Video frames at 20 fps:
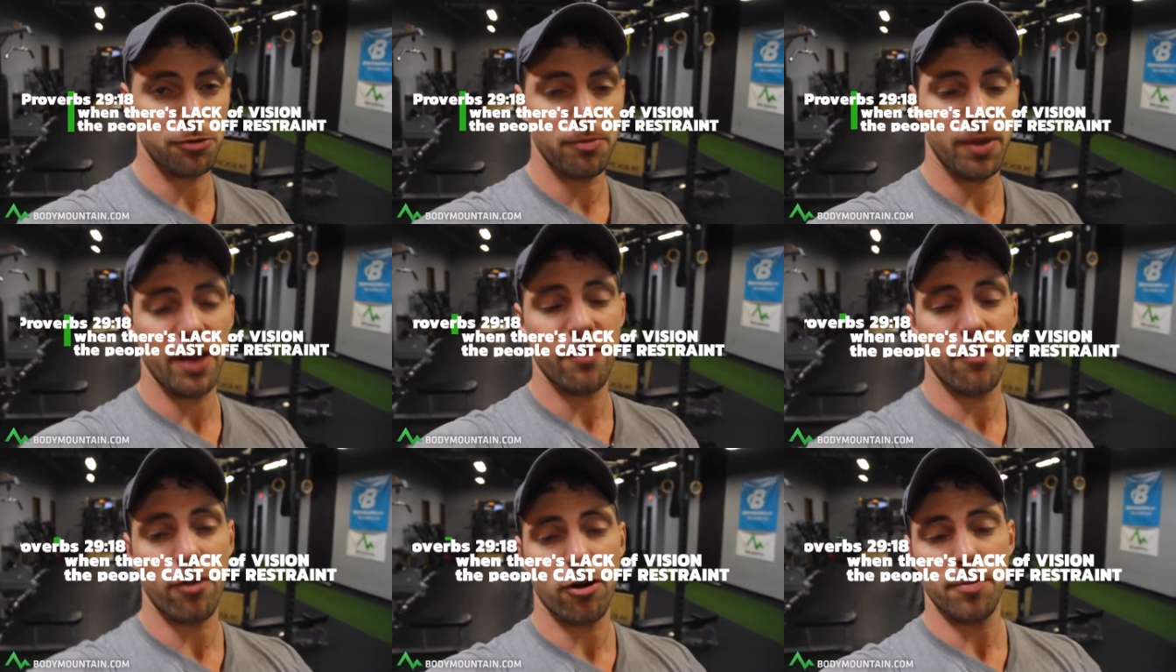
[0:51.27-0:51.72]
You
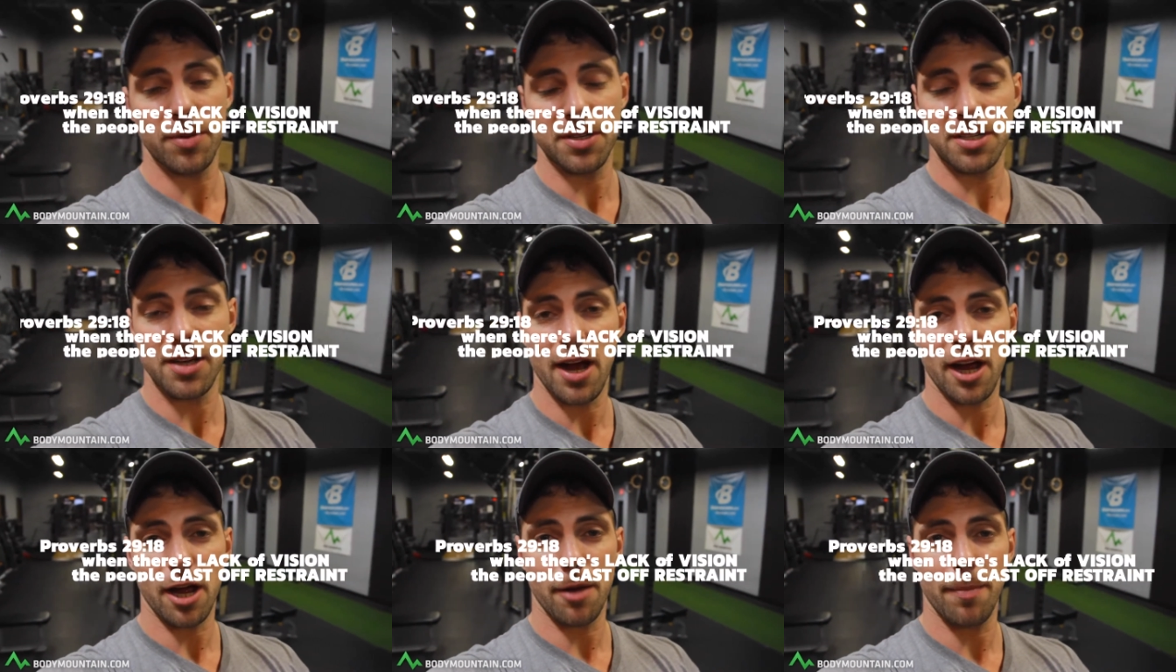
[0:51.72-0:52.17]
may have heard me
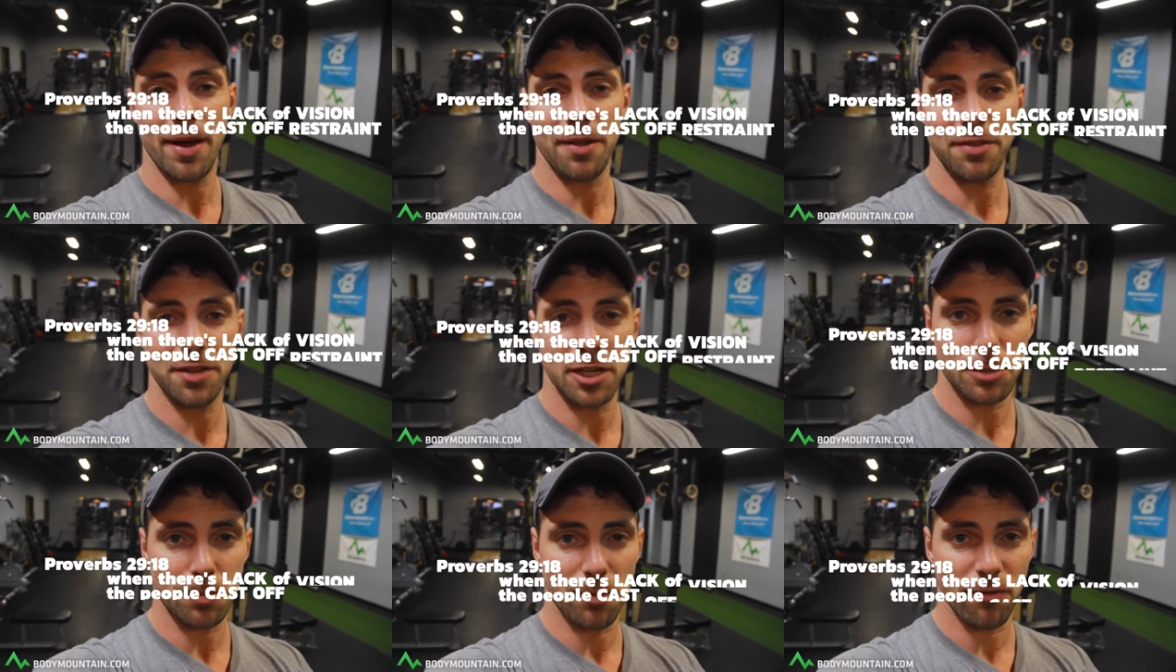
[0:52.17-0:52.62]
talk
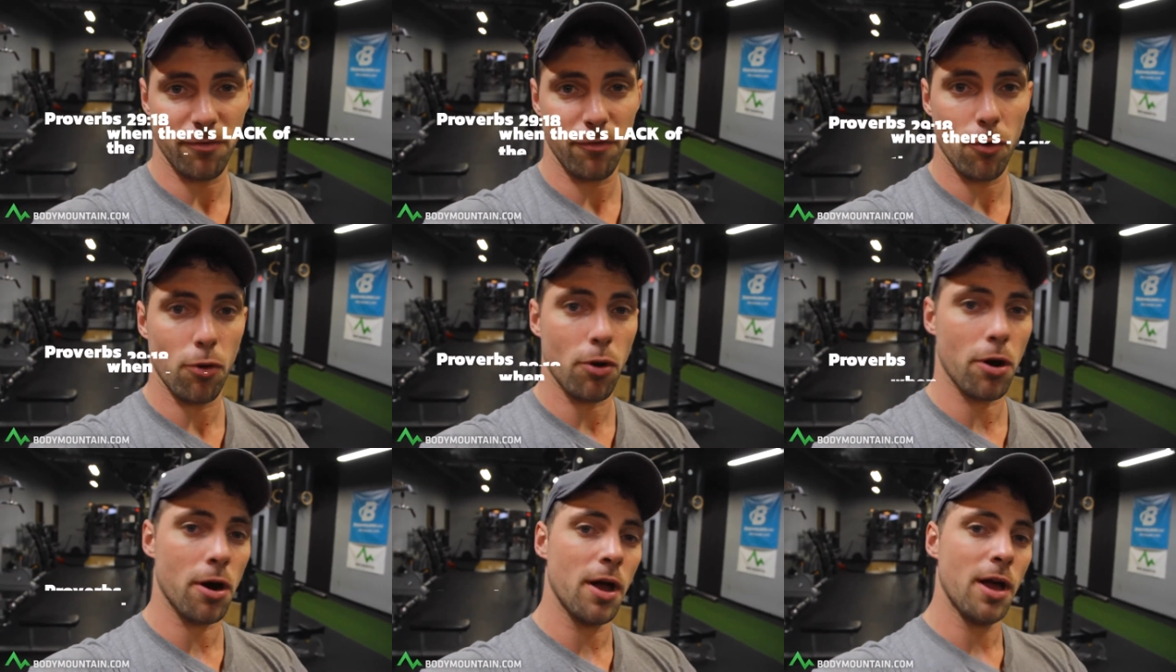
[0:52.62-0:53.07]
about this
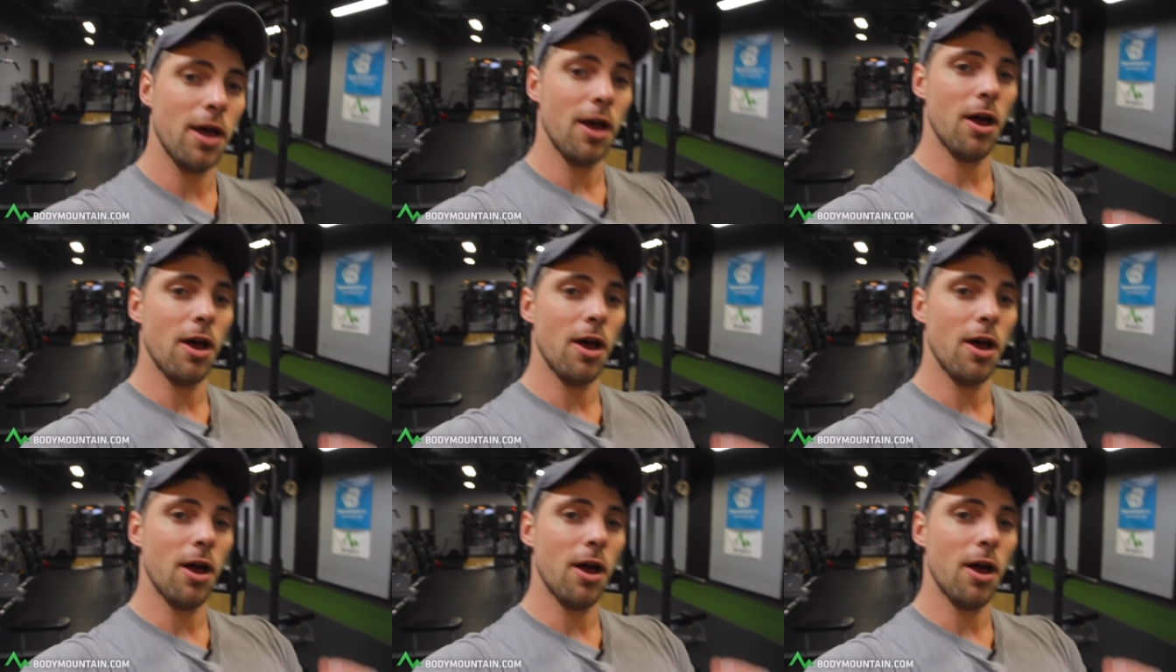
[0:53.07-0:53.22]
before.